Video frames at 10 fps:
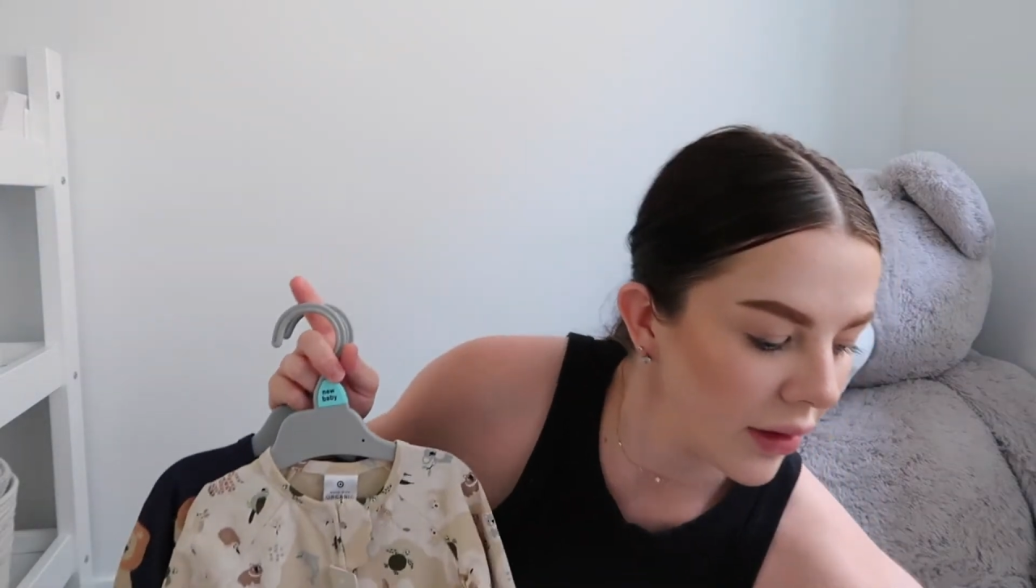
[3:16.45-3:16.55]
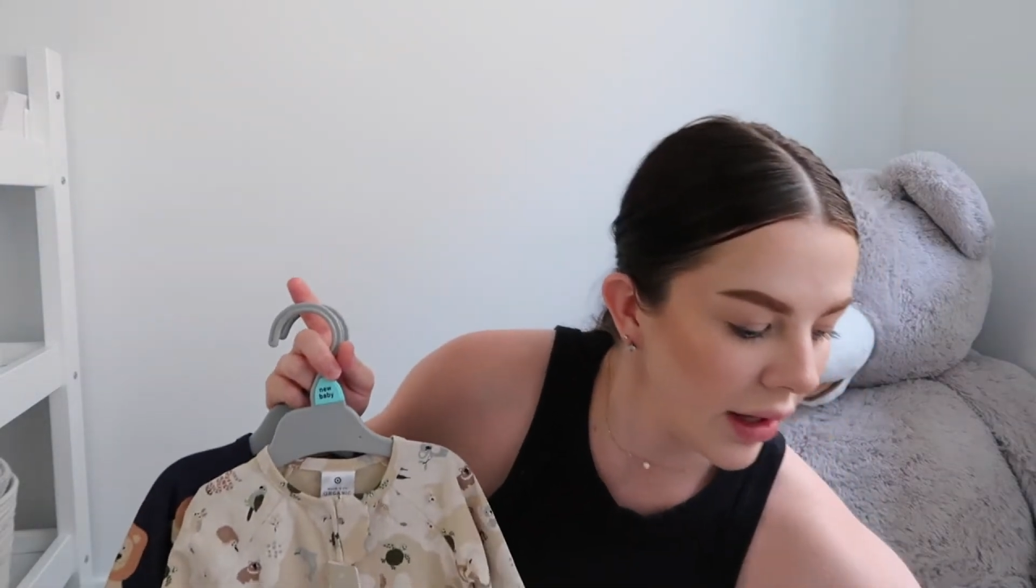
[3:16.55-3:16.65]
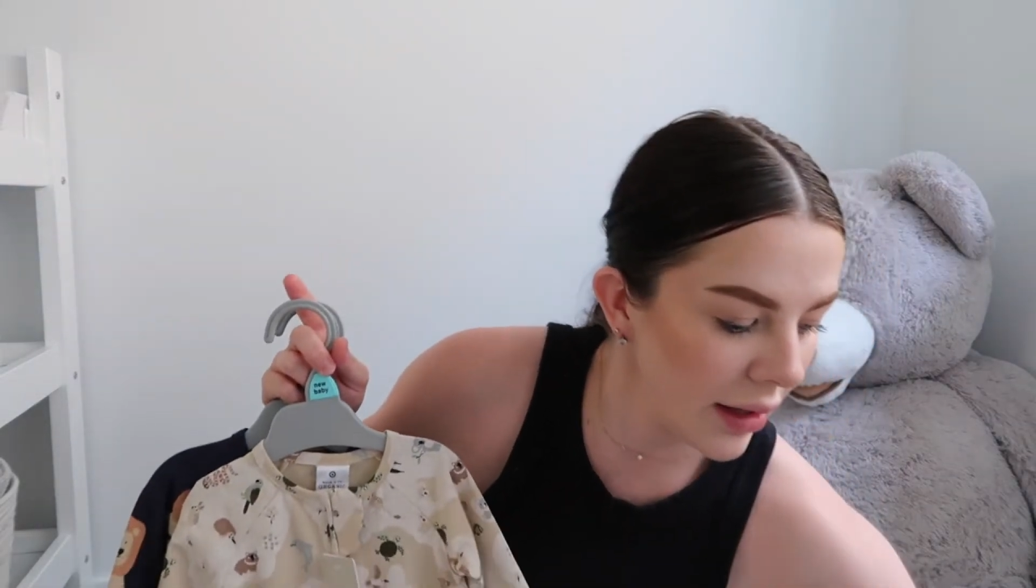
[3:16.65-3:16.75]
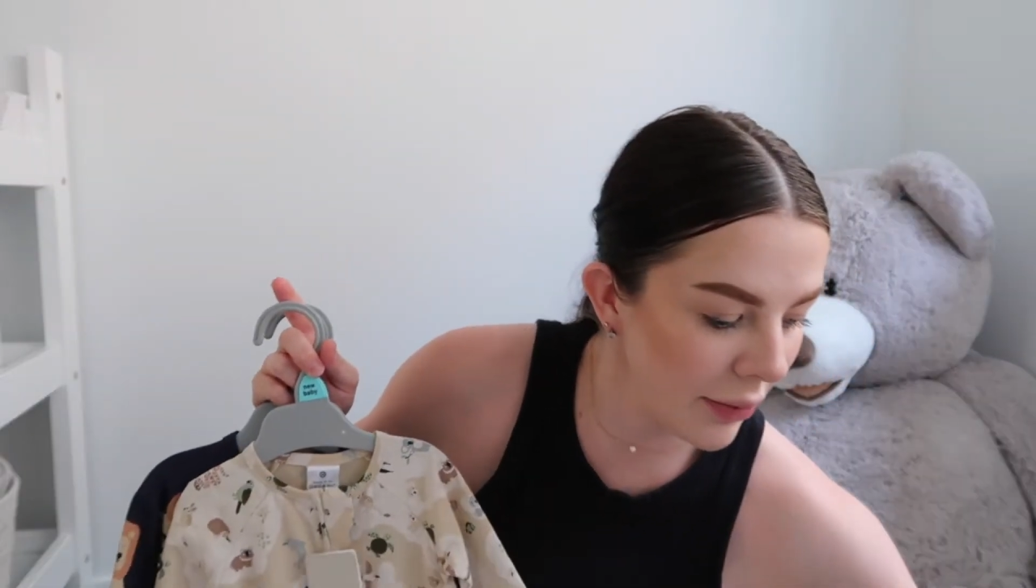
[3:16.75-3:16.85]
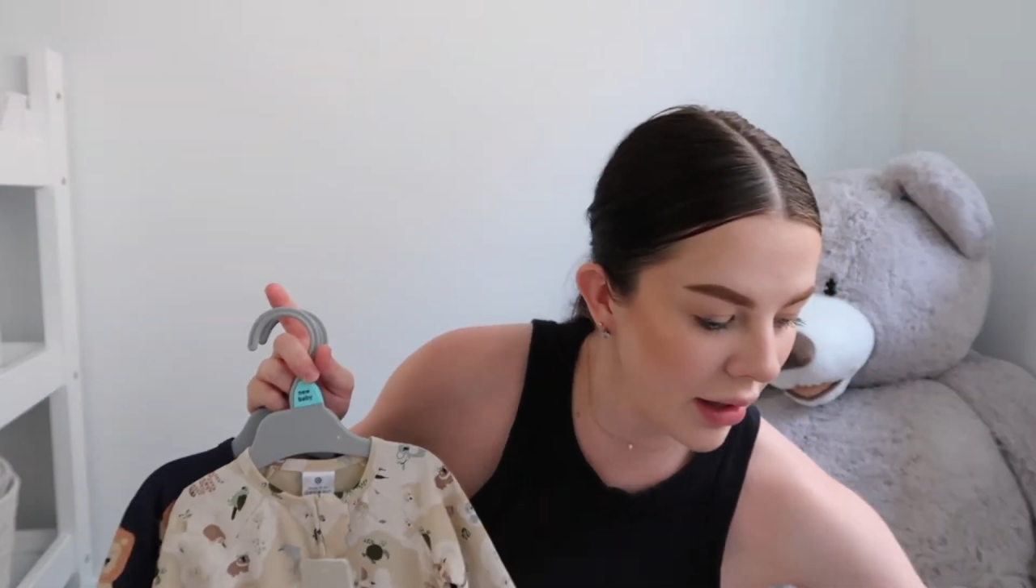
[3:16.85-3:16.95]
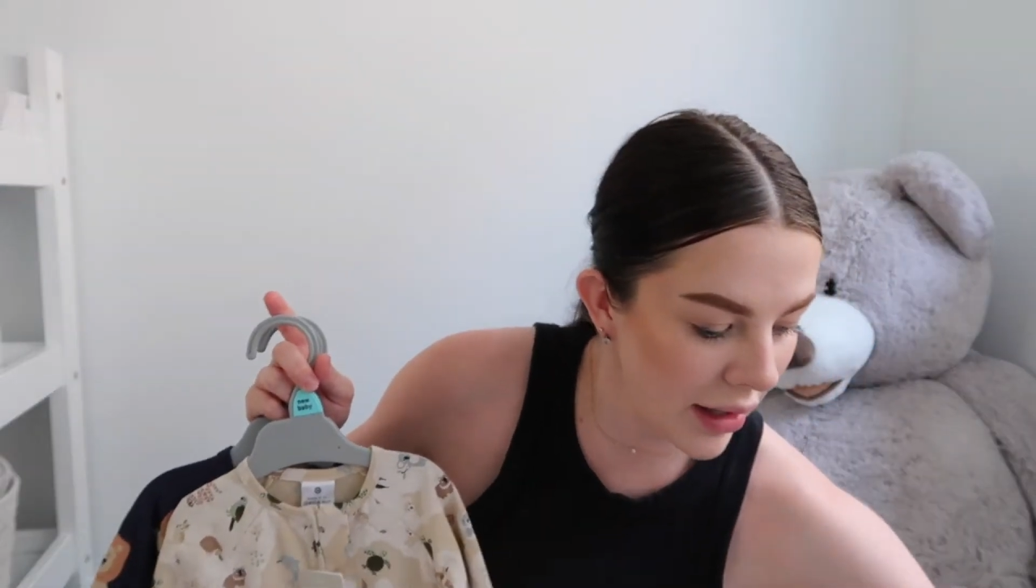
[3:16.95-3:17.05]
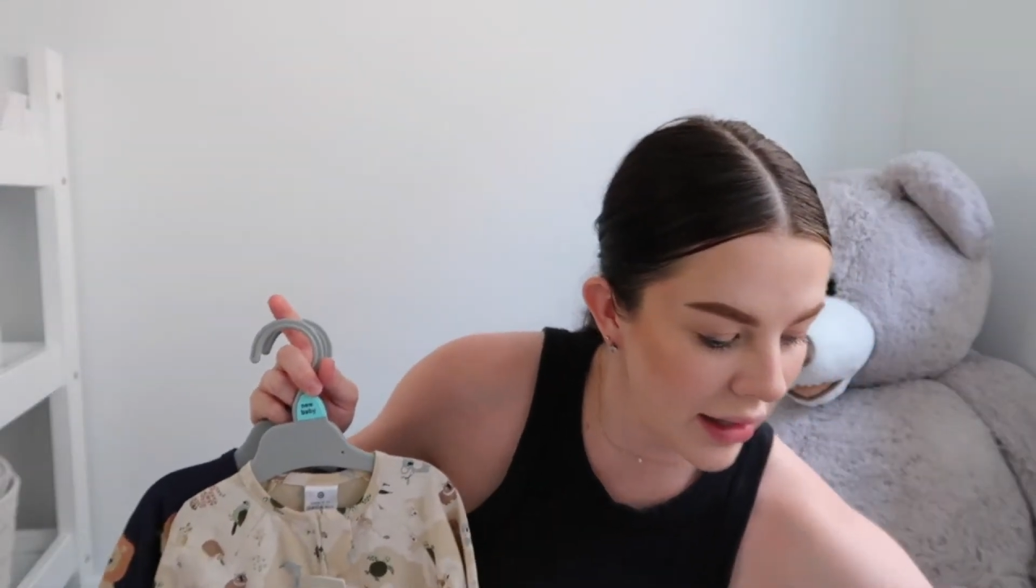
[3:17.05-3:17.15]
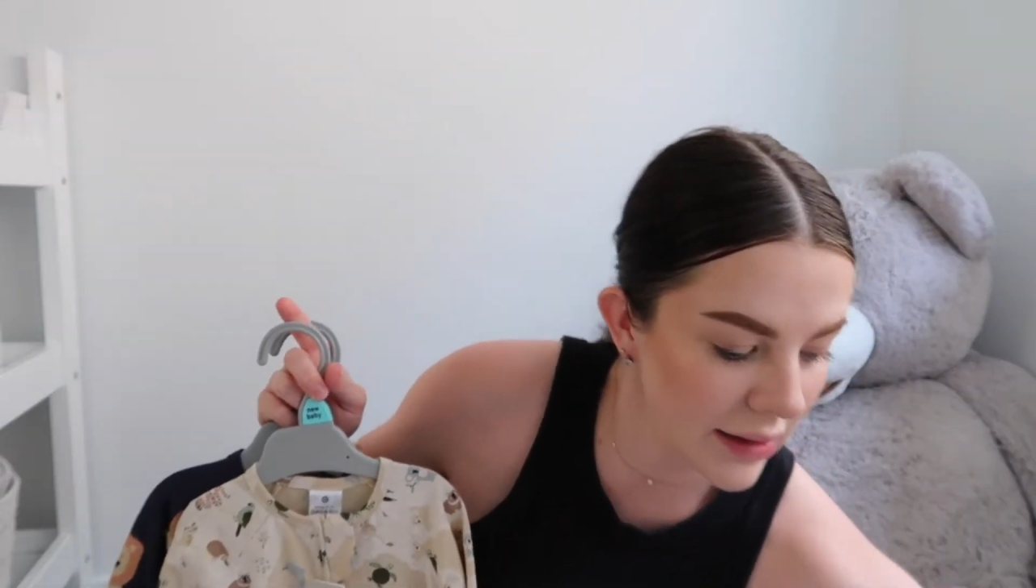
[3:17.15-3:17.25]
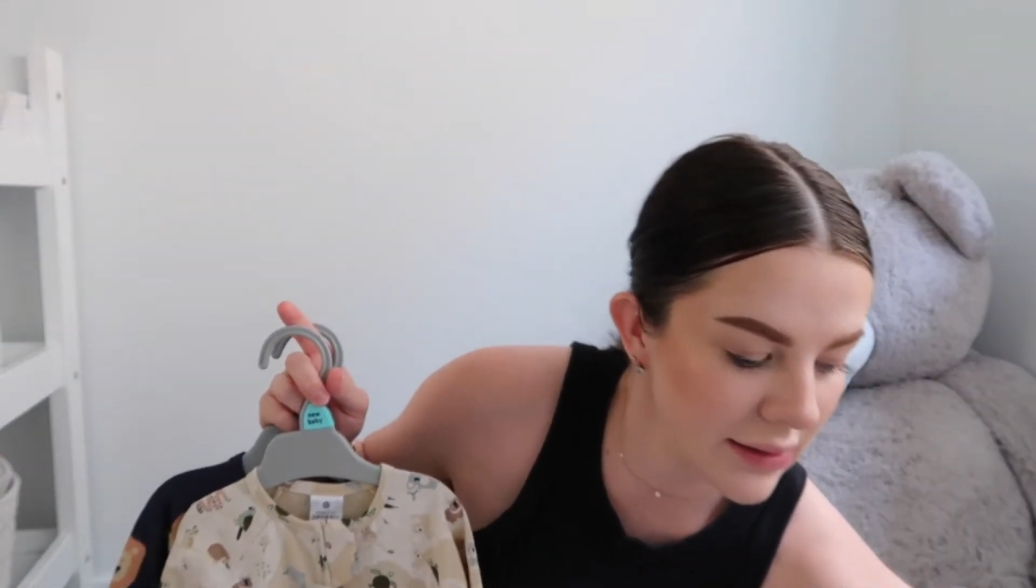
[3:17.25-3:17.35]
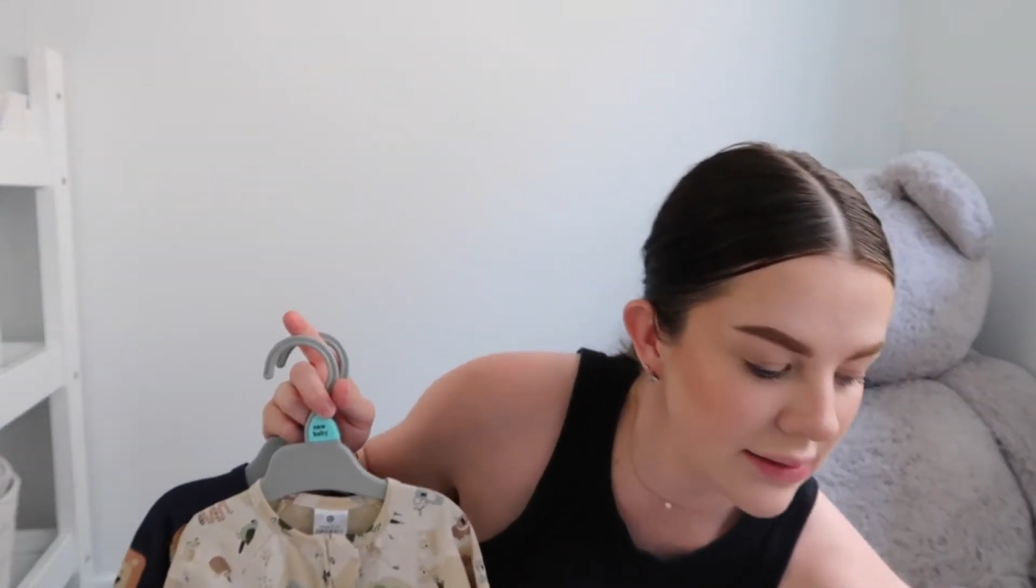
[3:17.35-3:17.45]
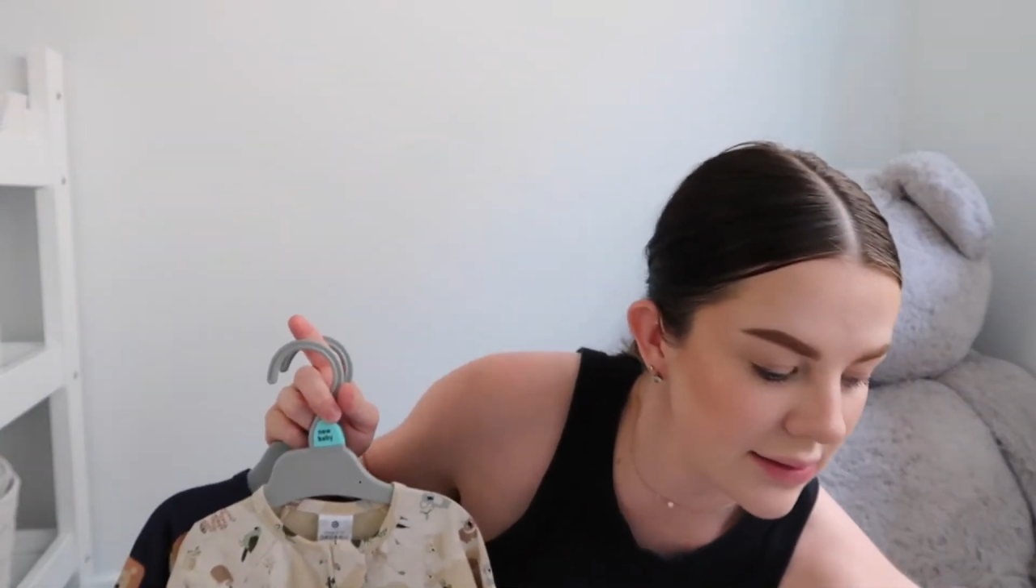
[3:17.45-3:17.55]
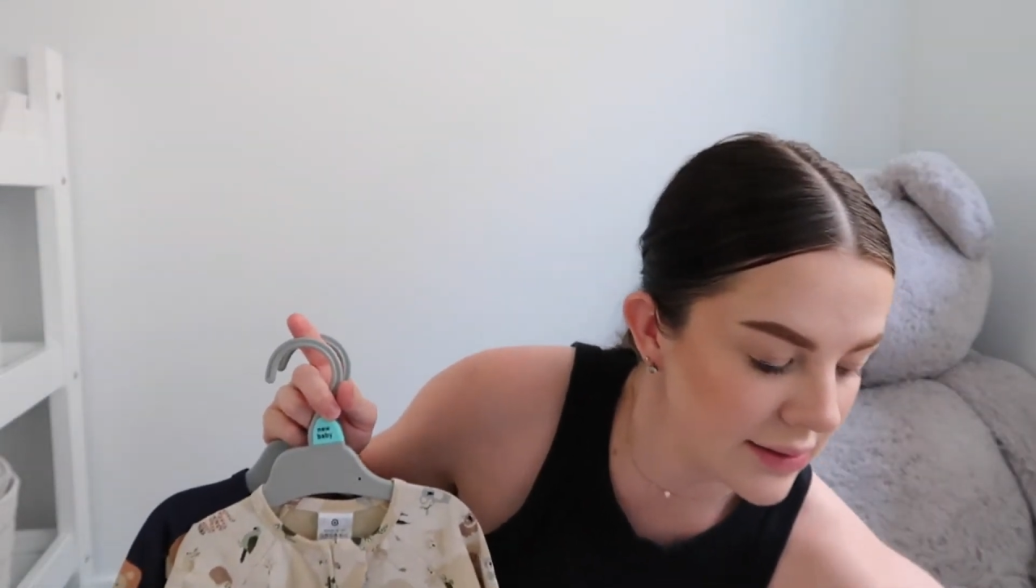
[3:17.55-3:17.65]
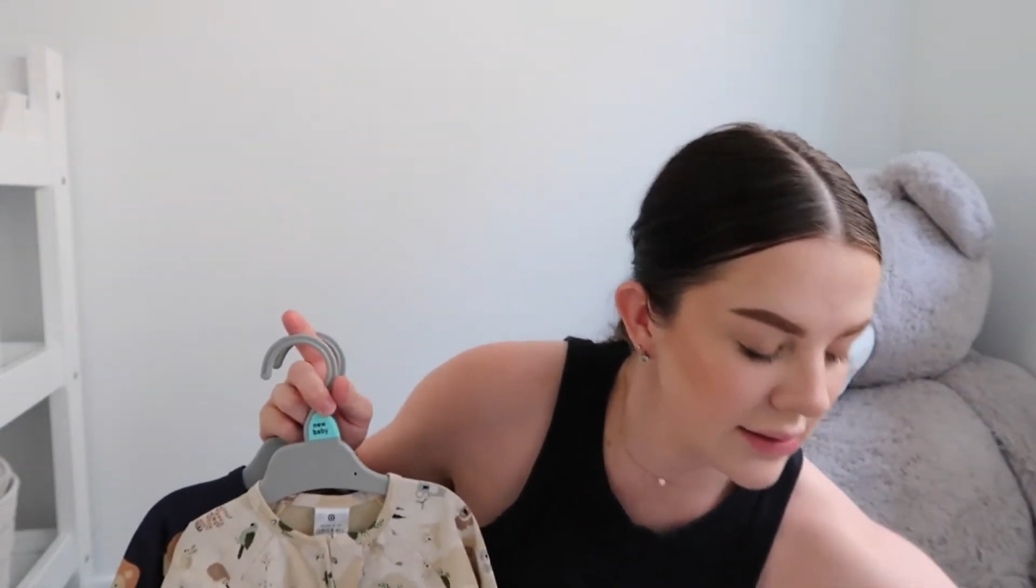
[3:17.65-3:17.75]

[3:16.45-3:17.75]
Kmart has,